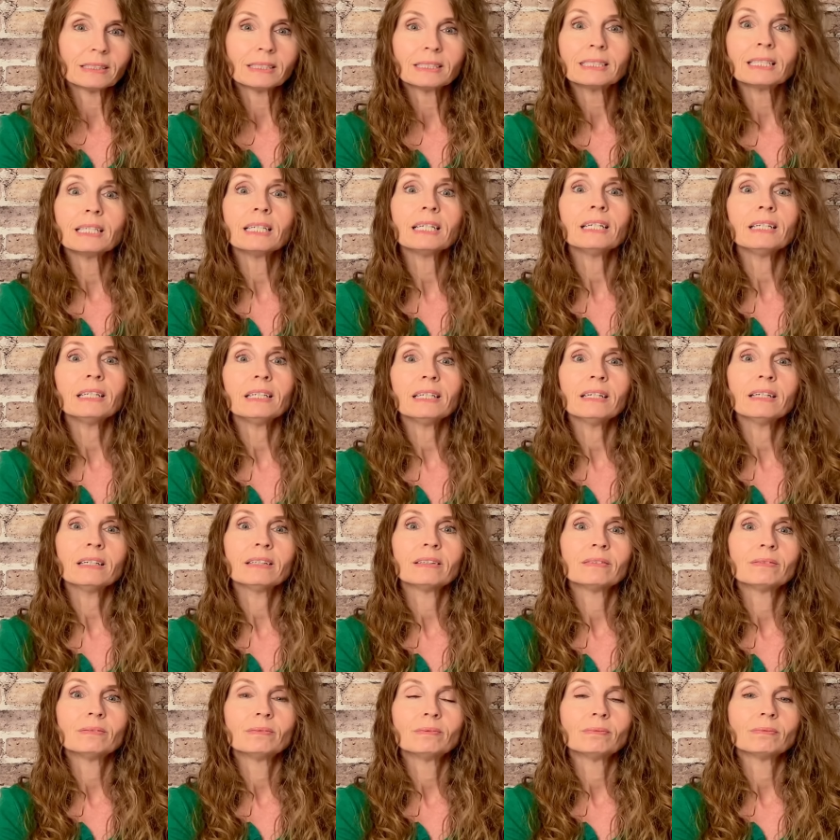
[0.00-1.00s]
see
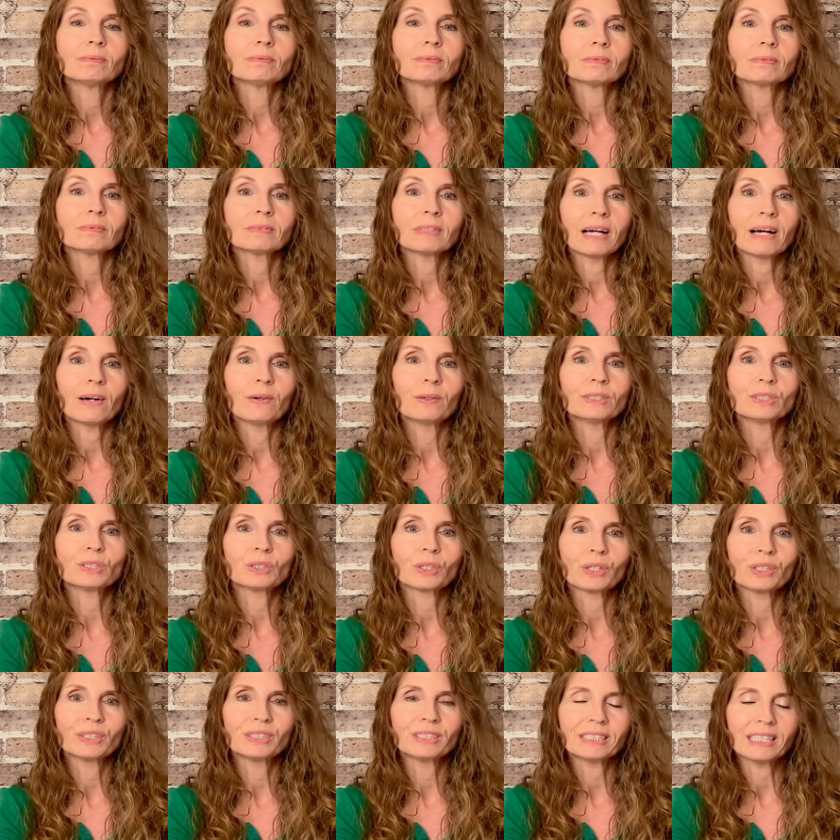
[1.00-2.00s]
how it
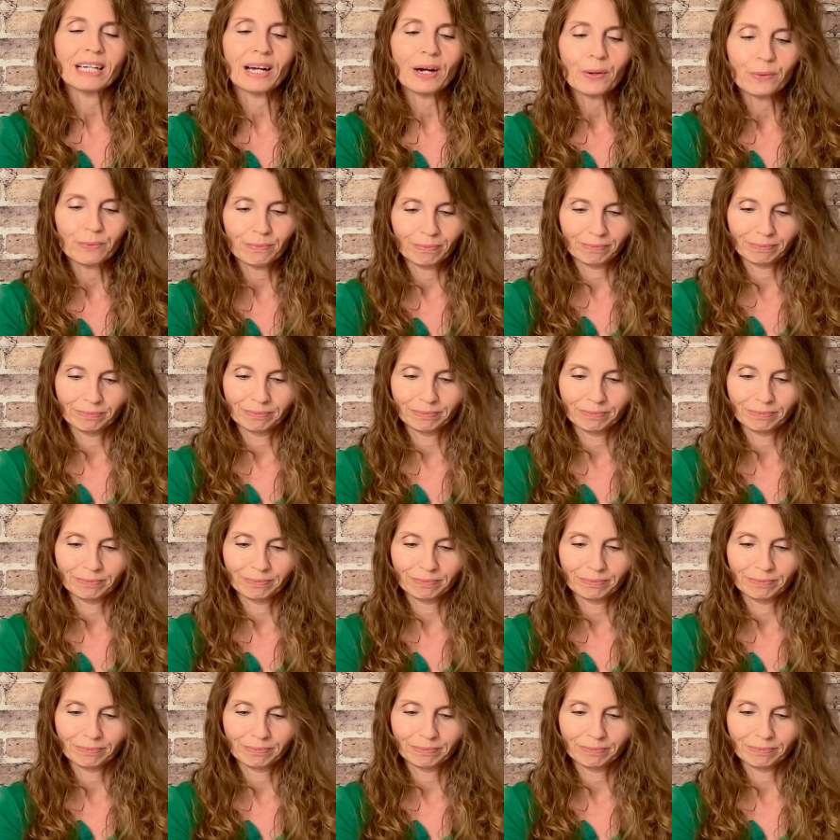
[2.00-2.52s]
turns out.